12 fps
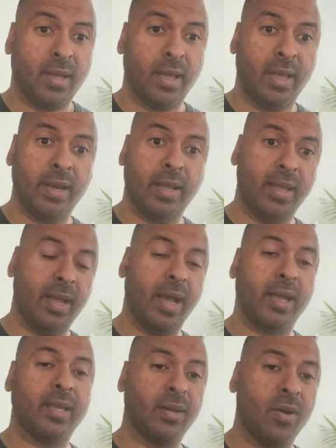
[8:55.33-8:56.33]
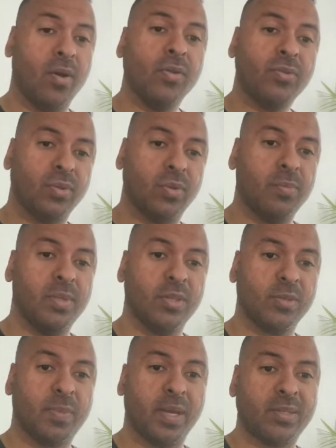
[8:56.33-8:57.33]
and AI can also be in
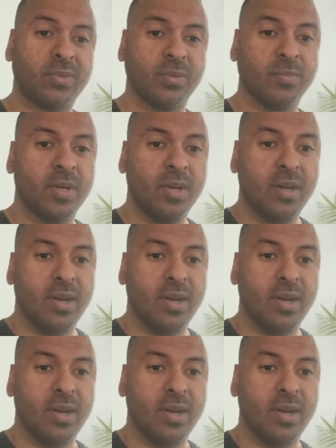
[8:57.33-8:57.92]
the spectrum